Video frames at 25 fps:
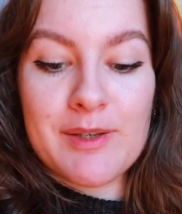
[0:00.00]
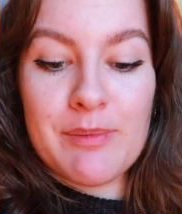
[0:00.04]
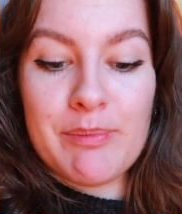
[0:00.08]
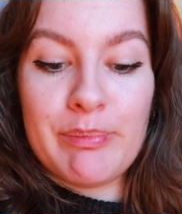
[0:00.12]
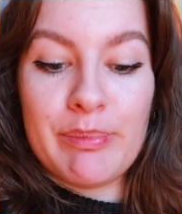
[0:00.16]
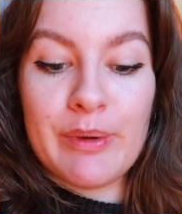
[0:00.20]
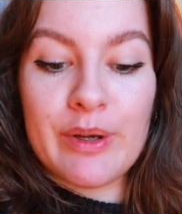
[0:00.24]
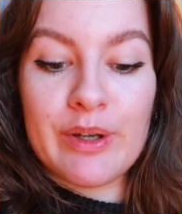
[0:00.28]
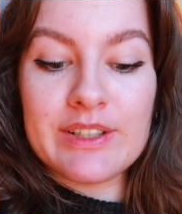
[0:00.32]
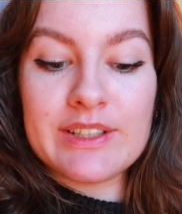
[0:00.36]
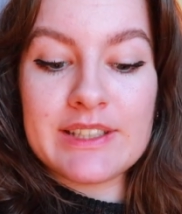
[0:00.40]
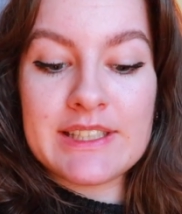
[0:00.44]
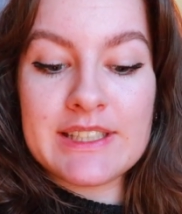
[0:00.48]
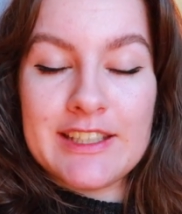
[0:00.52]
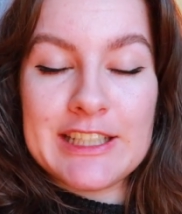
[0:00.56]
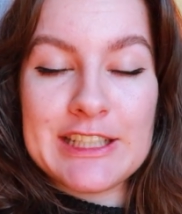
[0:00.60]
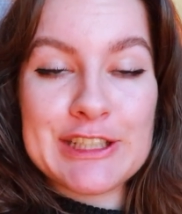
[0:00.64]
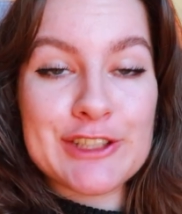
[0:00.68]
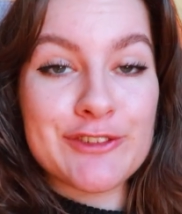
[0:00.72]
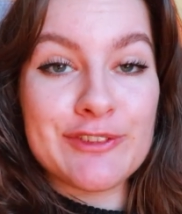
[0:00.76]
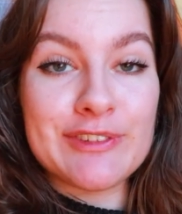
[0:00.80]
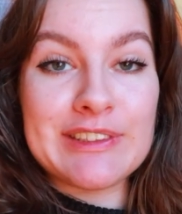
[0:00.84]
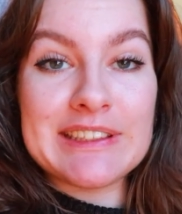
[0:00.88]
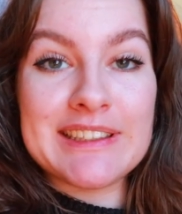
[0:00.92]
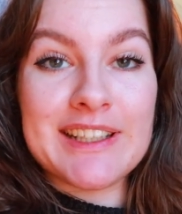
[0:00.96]
but they
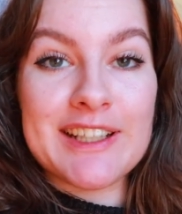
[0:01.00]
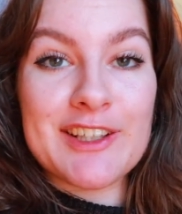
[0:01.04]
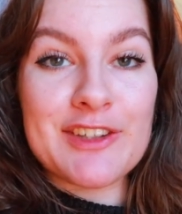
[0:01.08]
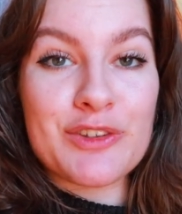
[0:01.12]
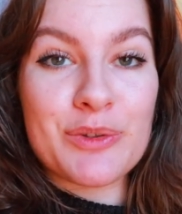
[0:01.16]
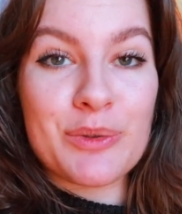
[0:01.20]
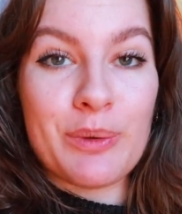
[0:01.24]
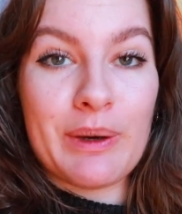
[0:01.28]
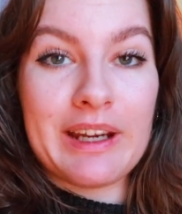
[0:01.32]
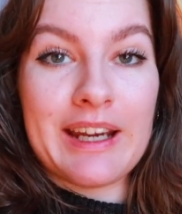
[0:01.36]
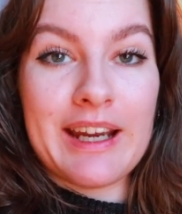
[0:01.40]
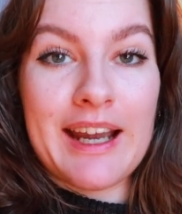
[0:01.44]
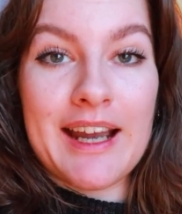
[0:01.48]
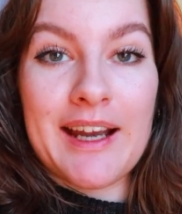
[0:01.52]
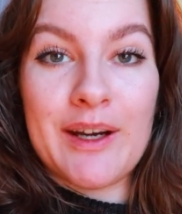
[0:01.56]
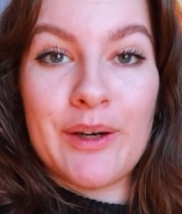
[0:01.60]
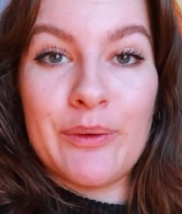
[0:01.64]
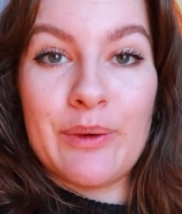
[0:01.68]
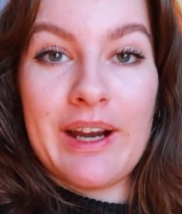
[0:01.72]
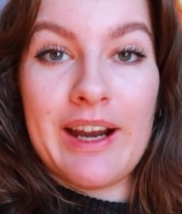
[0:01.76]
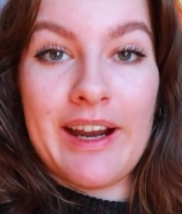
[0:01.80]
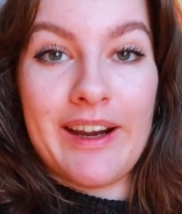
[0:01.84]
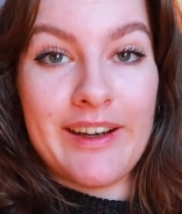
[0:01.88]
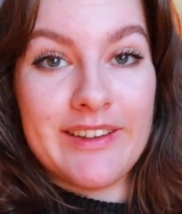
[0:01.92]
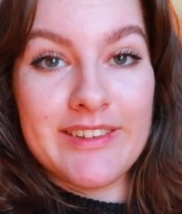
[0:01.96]
don't realise quite how
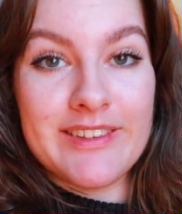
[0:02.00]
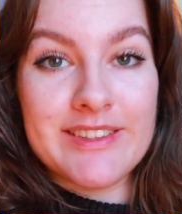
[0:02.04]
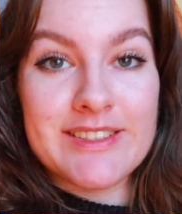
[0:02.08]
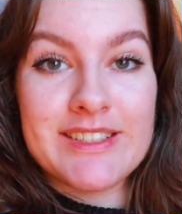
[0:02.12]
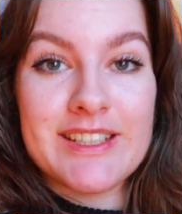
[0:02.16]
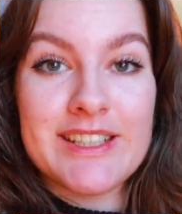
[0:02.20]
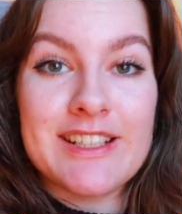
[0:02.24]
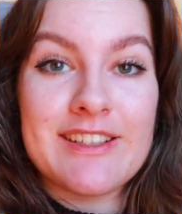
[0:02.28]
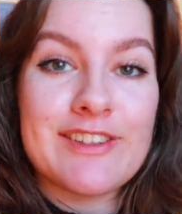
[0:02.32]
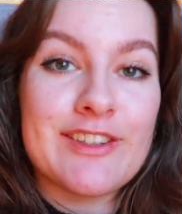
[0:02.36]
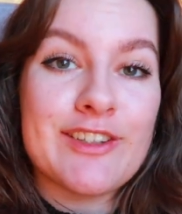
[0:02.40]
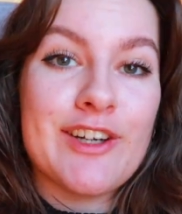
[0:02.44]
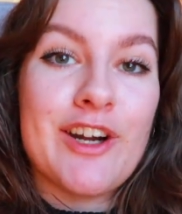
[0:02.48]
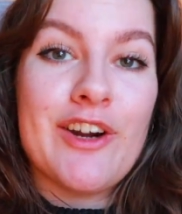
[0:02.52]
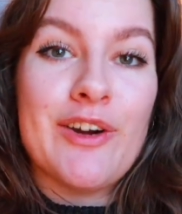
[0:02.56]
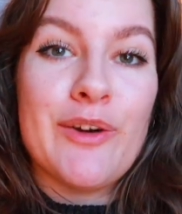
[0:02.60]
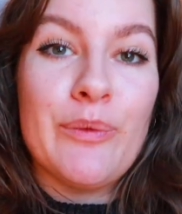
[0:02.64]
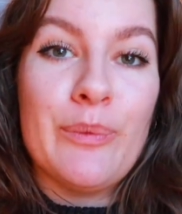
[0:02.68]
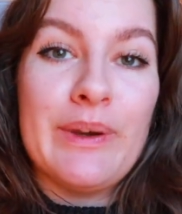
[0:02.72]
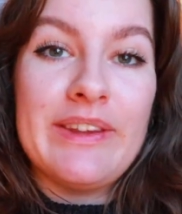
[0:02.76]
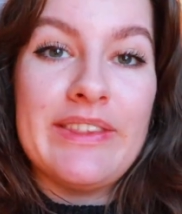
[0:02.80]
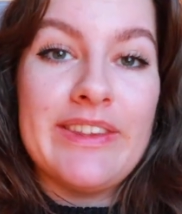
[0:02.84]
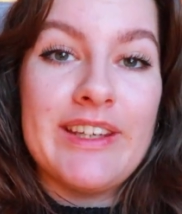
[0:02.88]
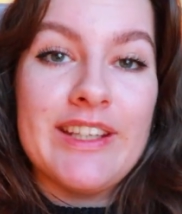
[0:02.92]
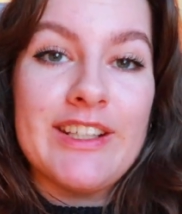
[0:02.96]
high the stakes are
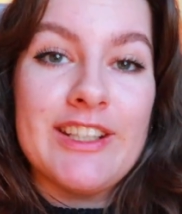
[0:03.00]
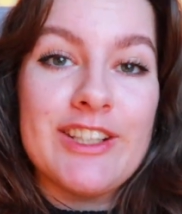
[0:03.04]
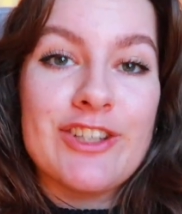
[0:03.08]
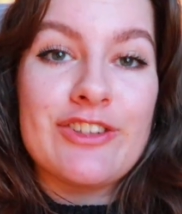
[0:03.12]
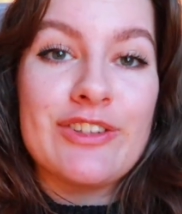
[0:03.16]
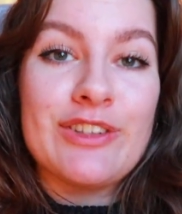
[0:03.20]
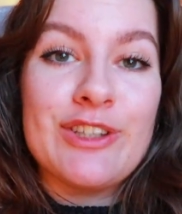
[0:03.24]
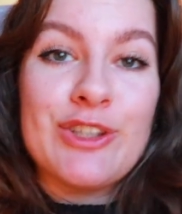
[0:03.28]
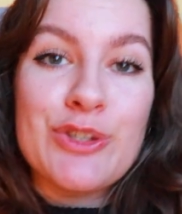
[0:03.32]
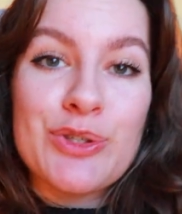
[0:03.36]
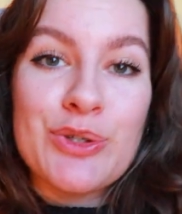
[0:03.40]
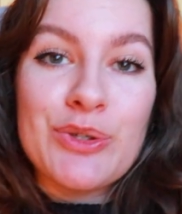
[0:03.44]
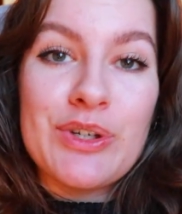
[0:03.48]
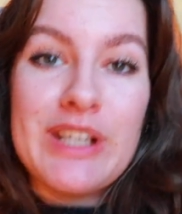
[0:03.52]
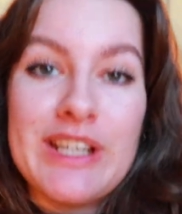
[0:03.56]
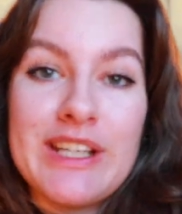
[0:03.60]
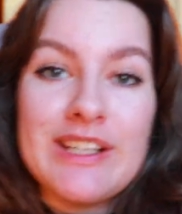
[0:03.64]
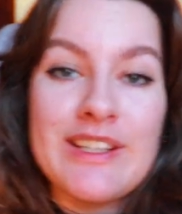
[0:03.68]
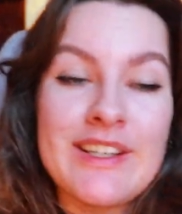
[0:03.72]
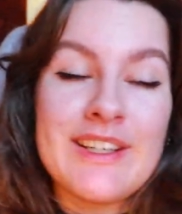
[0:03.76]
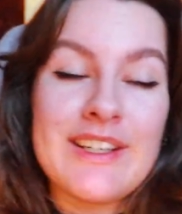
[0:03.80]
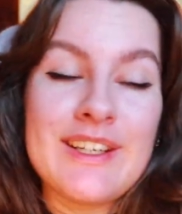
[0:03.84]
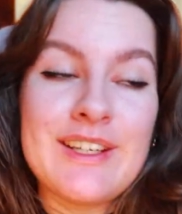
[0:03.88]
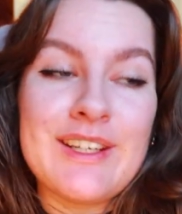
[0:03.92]
when they initially join.